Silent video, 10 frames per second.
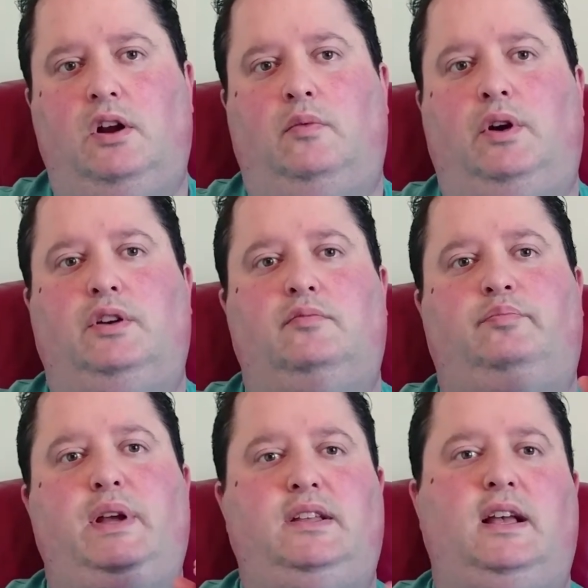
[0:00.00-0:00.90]
where it can
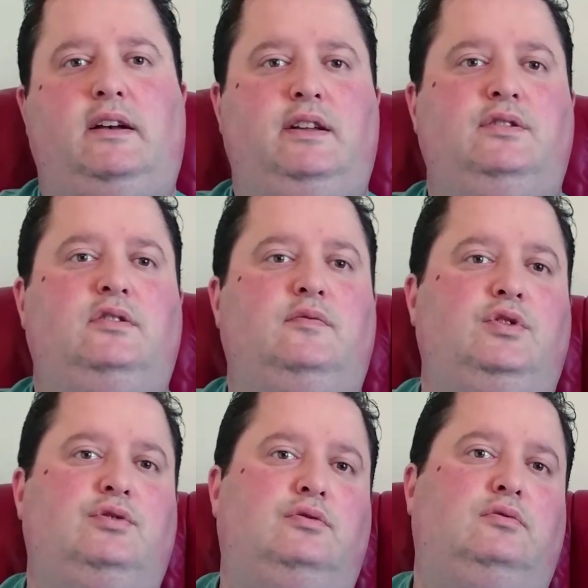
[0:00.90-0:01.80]
pick out
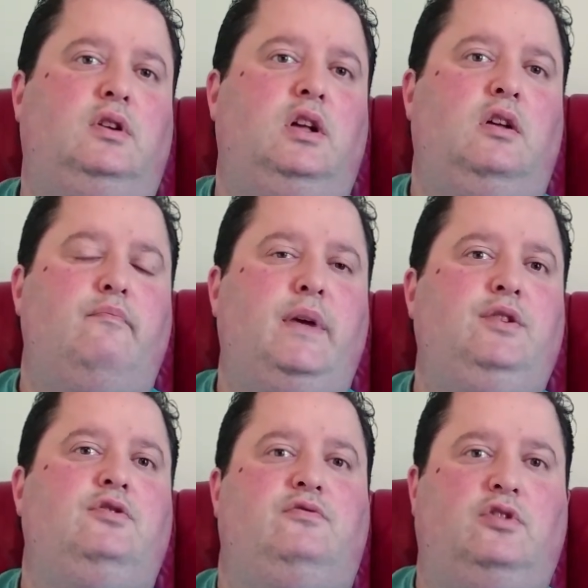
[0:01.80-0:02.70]
individual
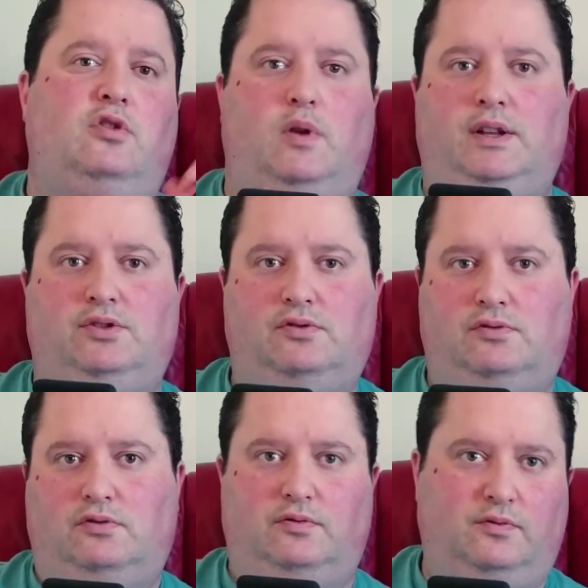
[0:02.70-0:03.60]
menu requests
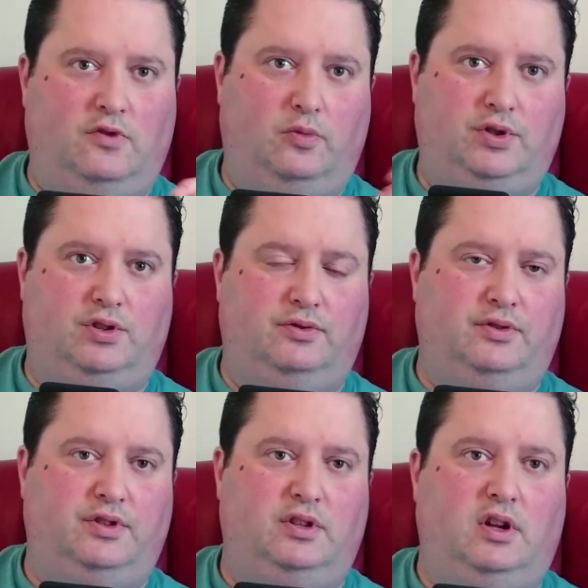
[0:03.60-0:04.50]
or
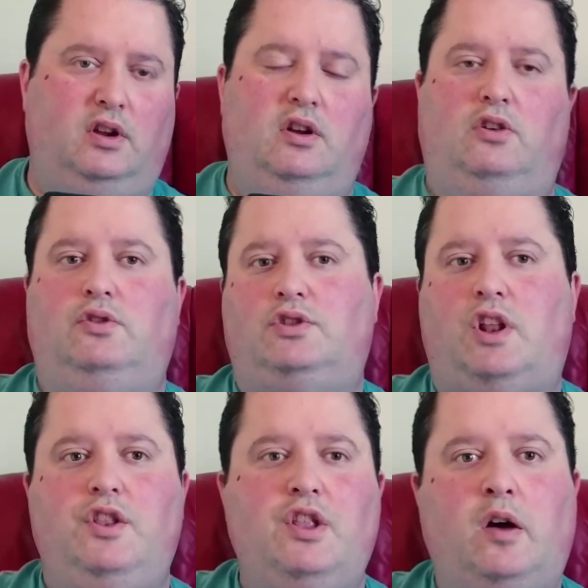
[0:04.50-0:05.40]
options across a
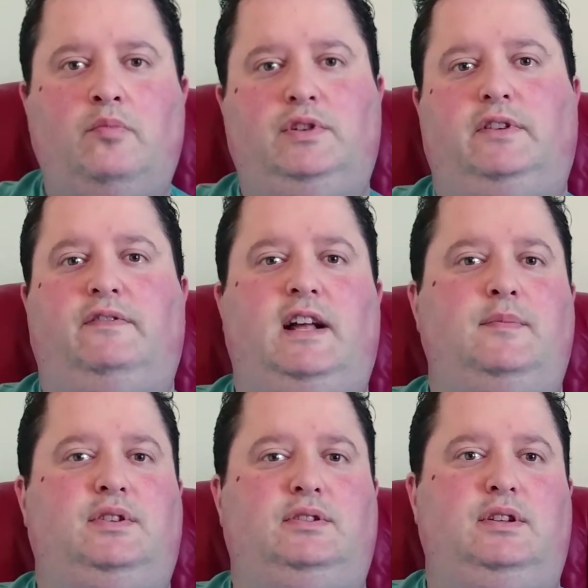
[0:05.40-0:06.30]
number of different
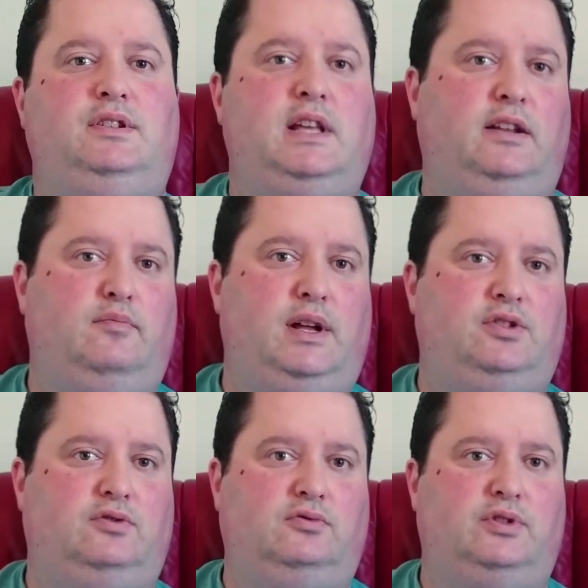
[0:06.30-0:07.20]
apps, and it is getting
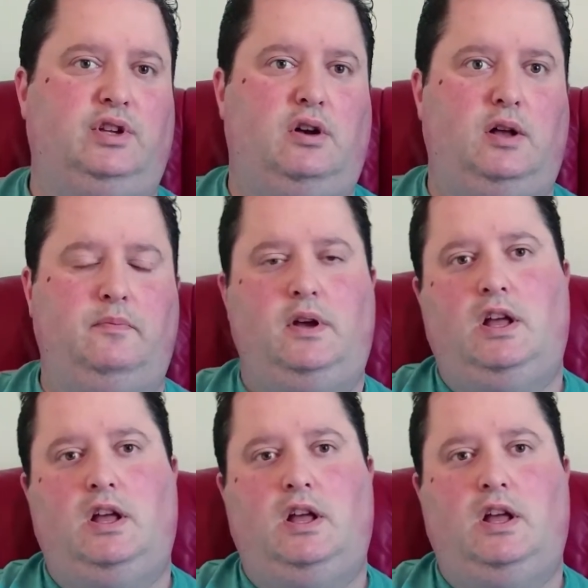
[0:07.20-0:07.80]
better all the time.